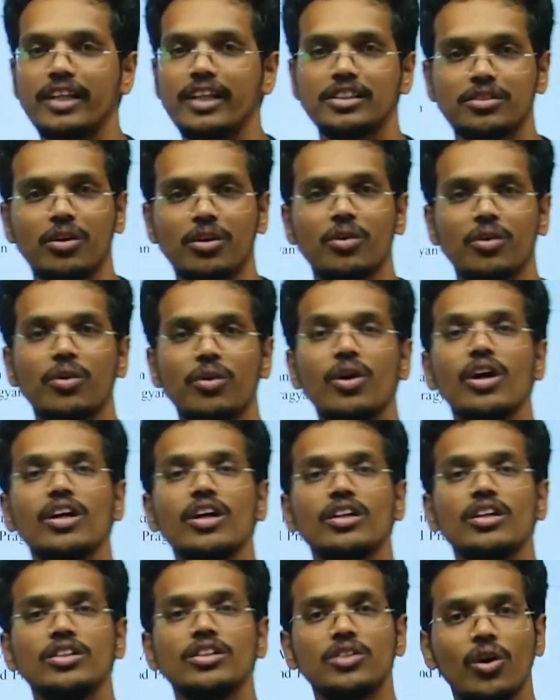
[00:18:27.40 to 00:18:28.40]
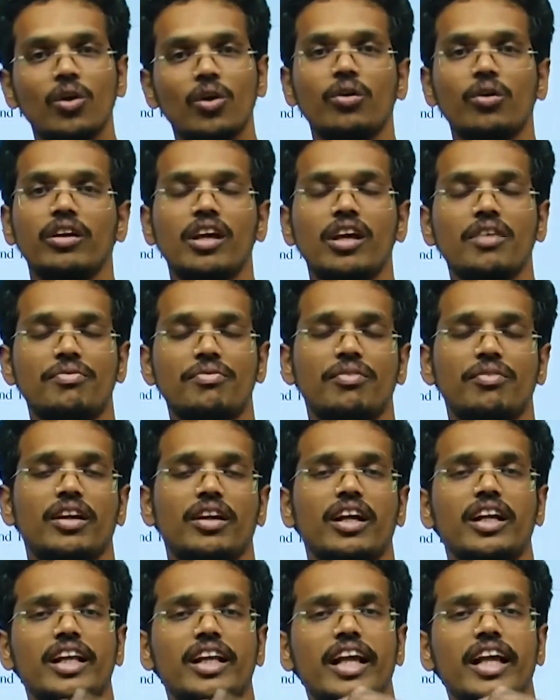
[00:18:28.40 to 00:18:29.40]
ISRO. So if
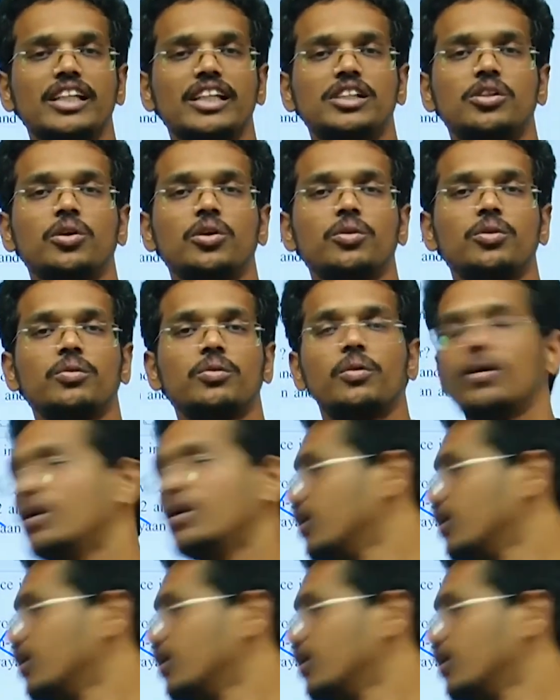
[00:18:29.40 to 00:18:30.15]
it is to